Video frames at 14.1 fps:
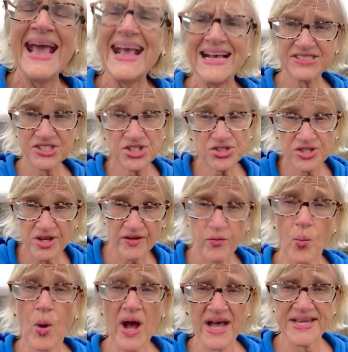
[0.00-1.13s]
Ask yourself
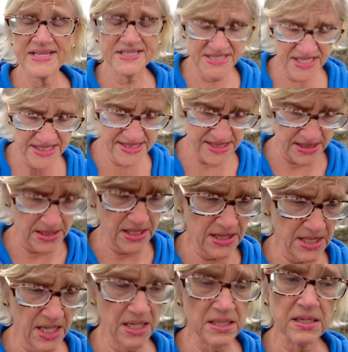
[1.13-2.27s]
why it doesn't. And
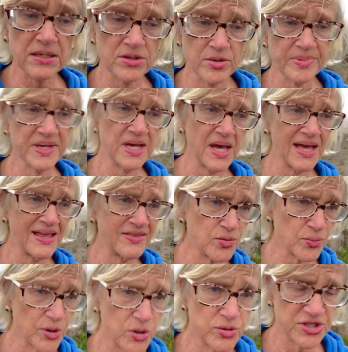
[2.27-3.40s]
then you'll be on the
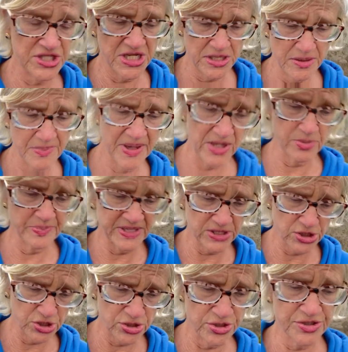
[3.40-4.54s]
road to taking better
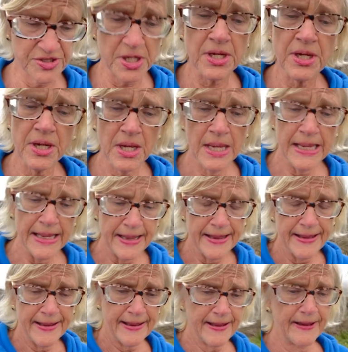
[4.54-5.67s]
pictures
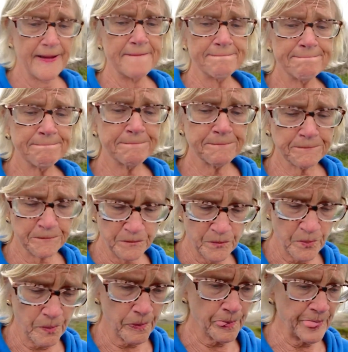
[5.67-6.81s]
and
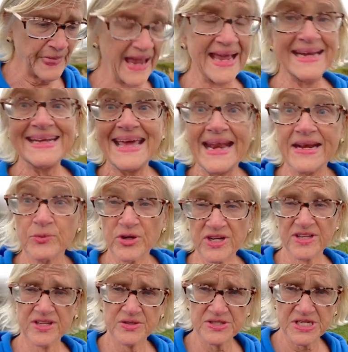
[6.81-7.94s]
getting rid
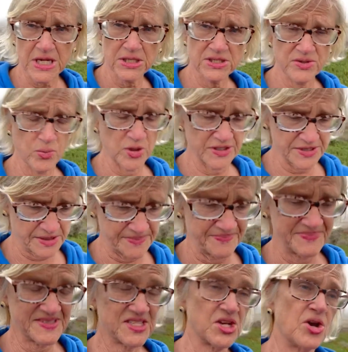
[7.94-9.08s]
of those ugly ones.
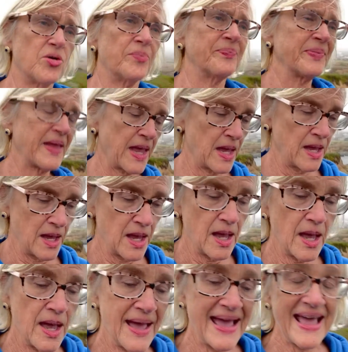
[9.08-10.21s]
So
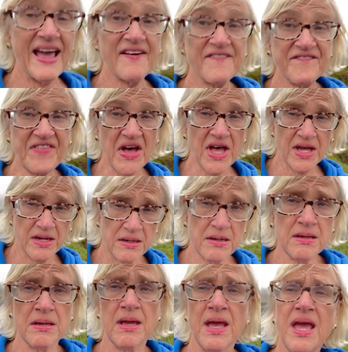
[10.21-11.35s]
have fun.
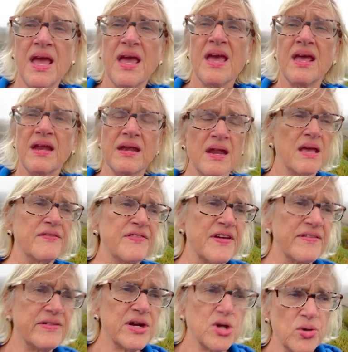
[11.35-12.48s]
And if you
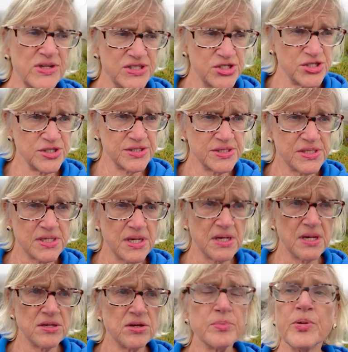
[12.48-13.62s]
have any questions,
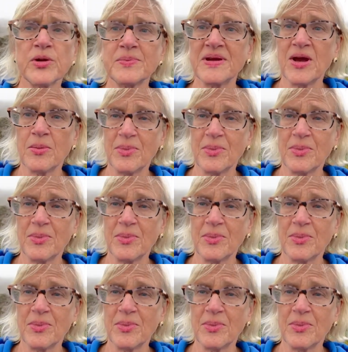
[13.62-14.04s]
you can put them down